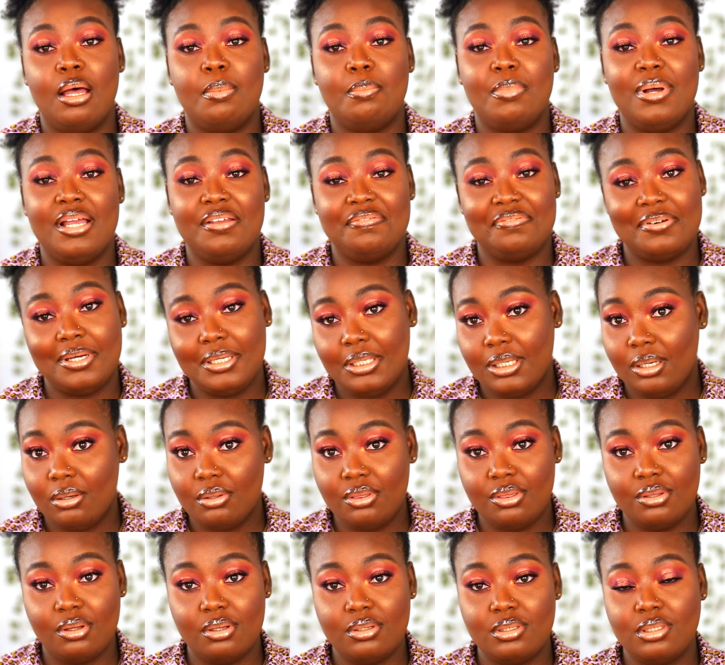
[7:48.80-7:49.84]
my final
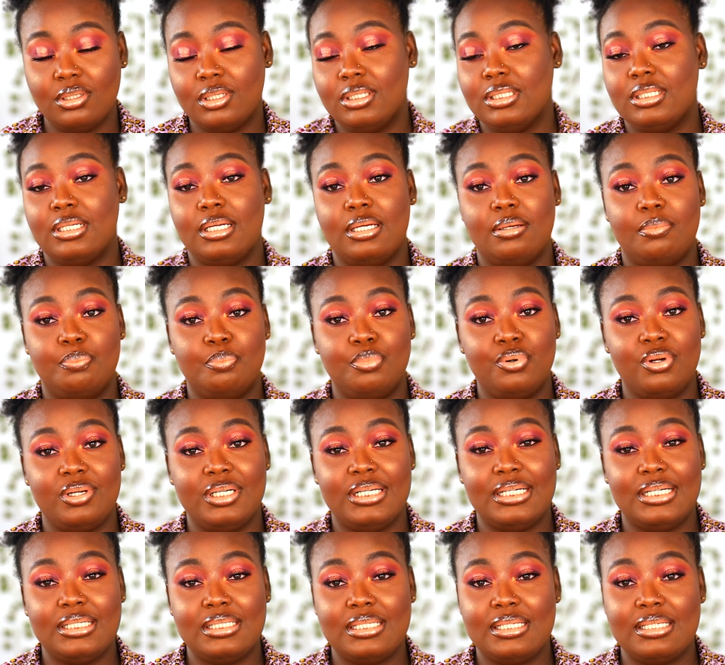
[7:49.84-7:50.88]
thought on the
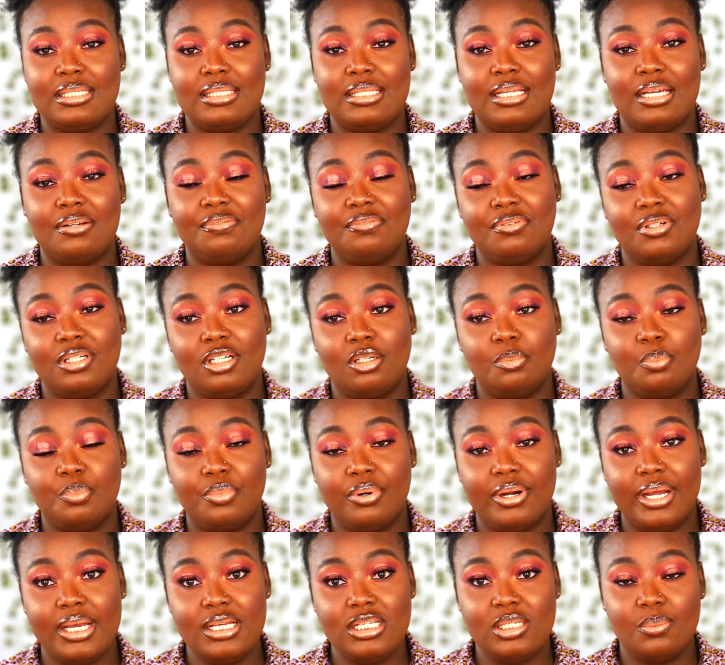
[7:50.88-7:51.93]
product is that for the
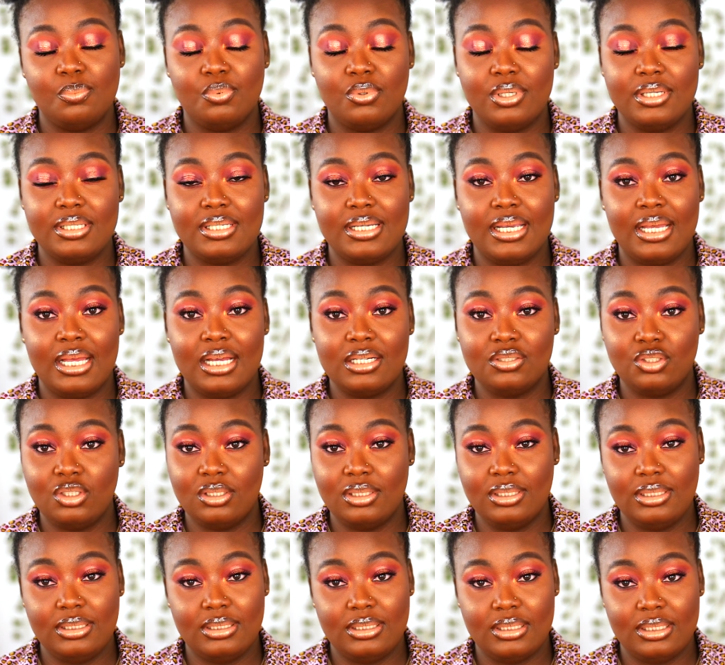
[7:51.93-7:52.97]
price point, it
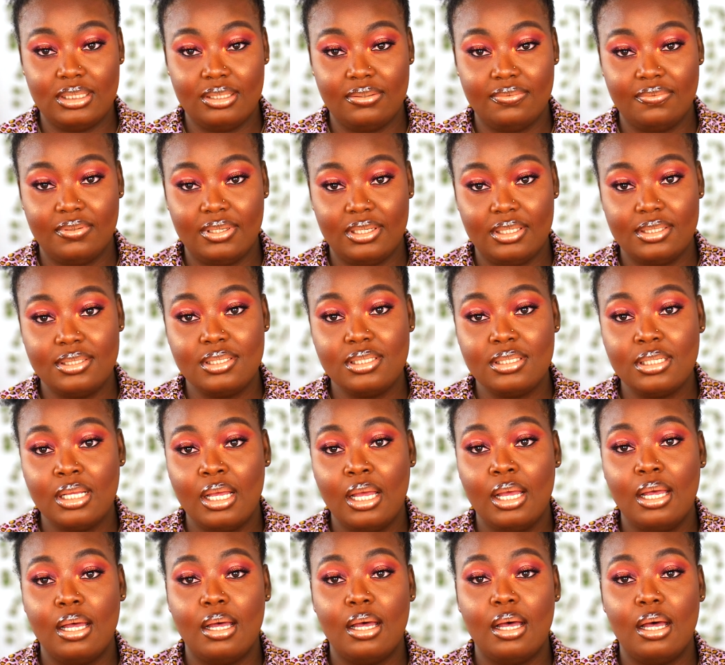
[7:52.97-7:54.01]
actually delivers.
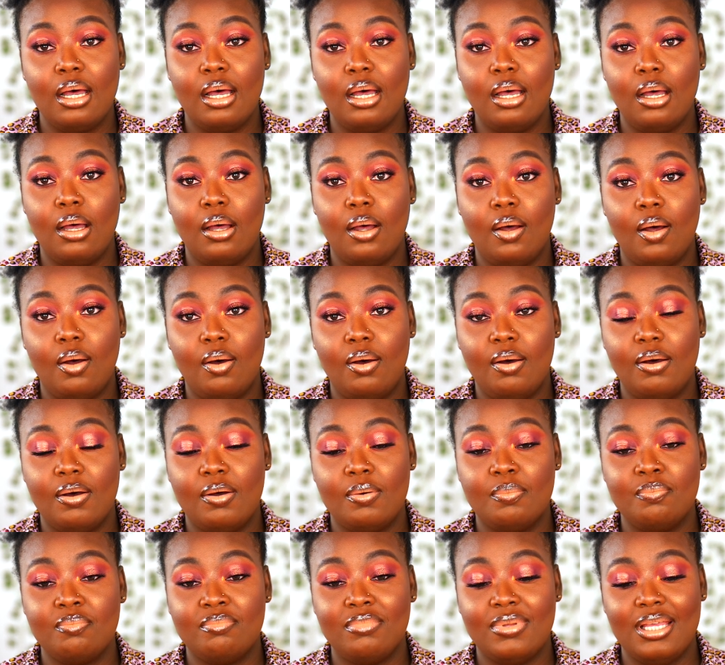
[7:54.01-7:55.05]

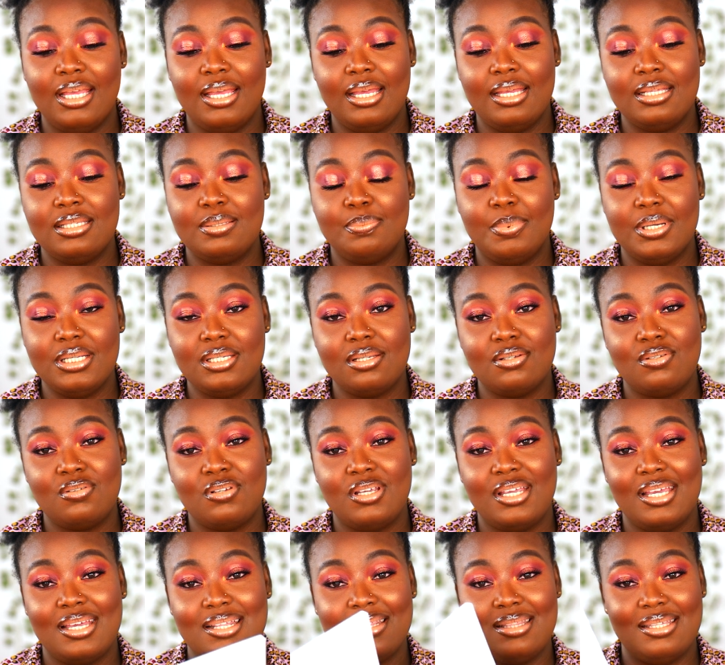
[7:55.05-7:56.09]
Um, it's better to
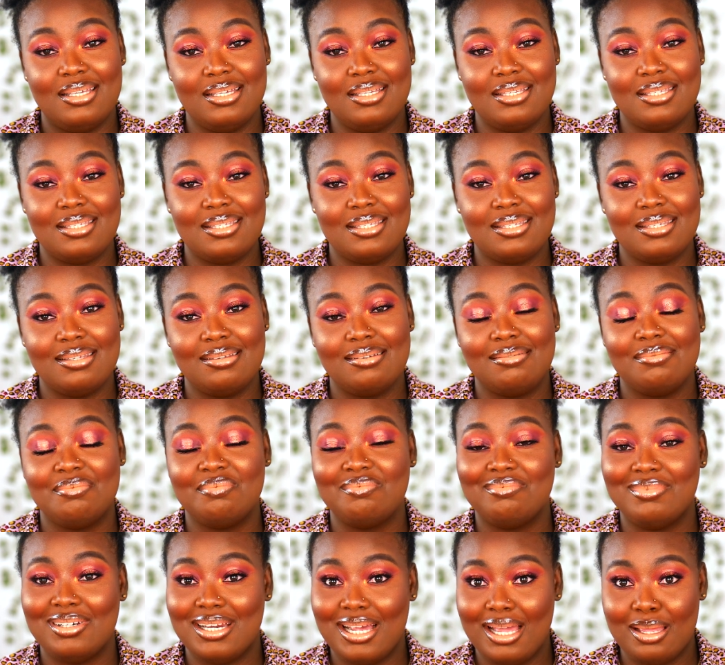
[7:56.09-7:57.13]
get this
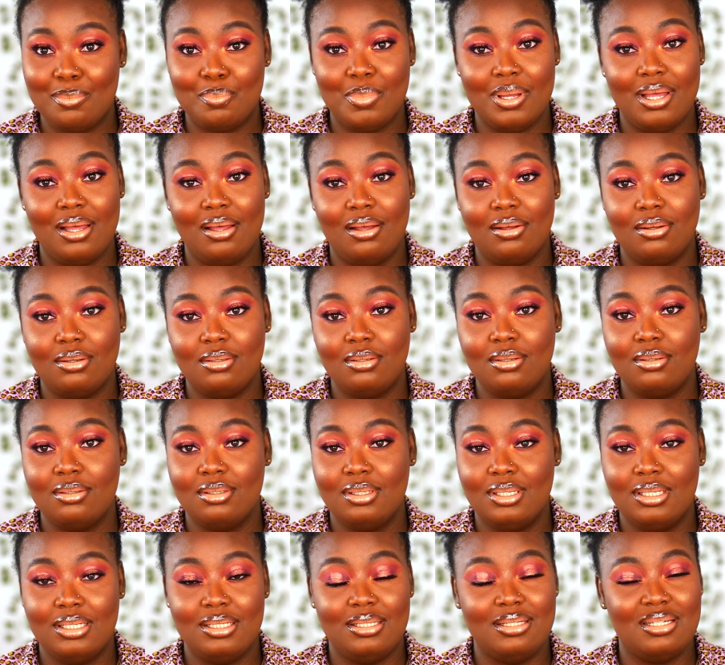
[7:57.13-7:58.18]
nine pounds
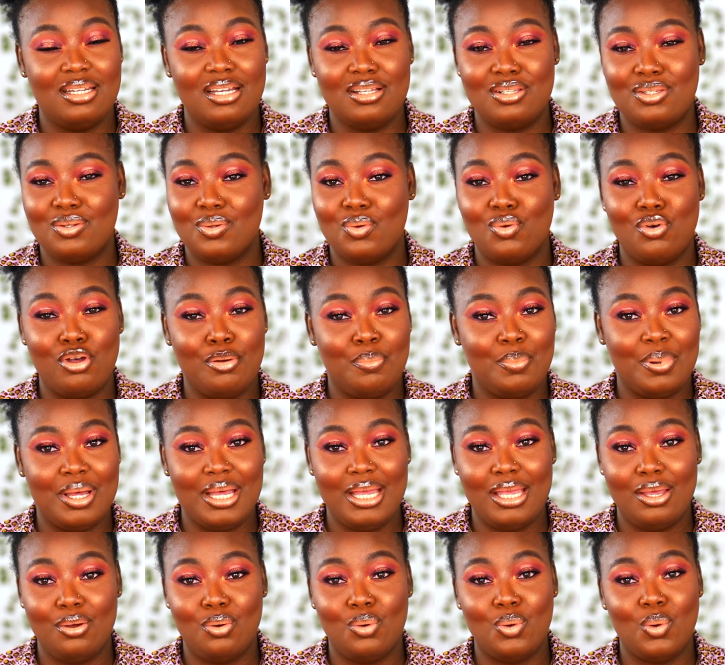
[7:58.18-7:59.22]
than to go and buy
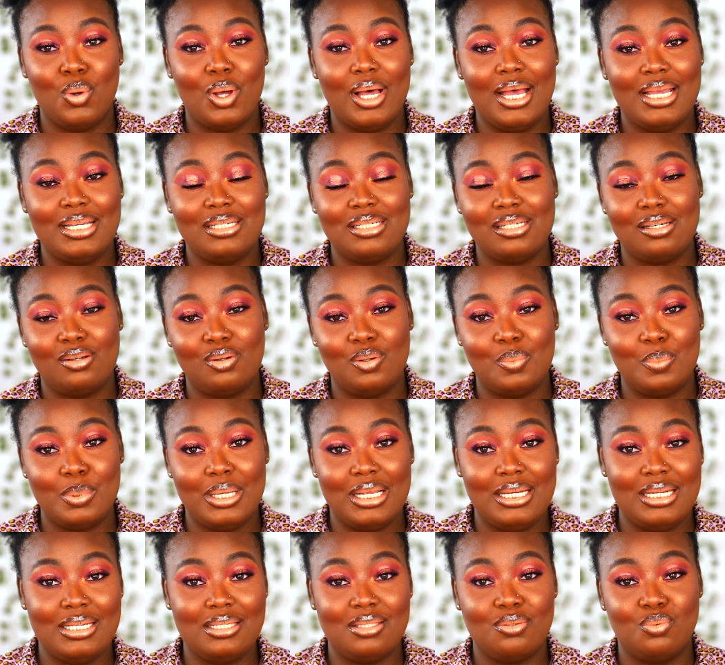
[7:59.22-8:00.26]
a whole eyeshadow
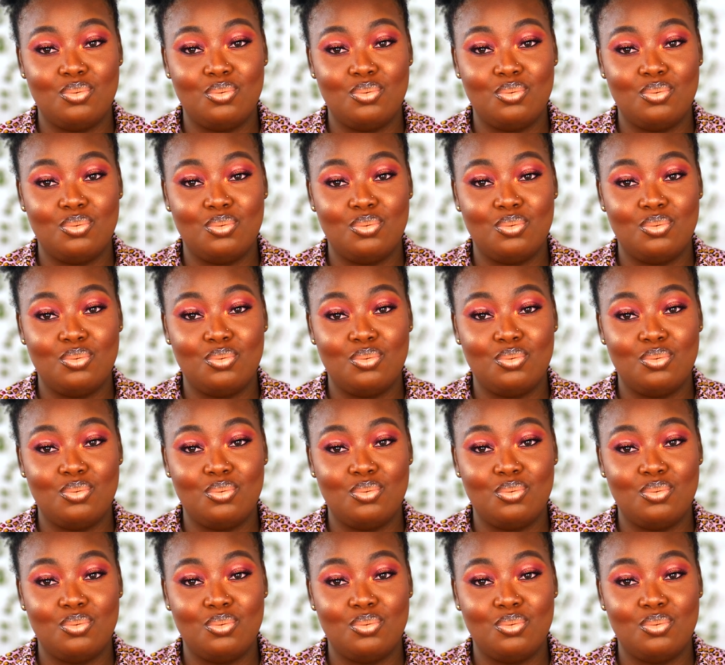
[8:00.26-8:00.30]
palette,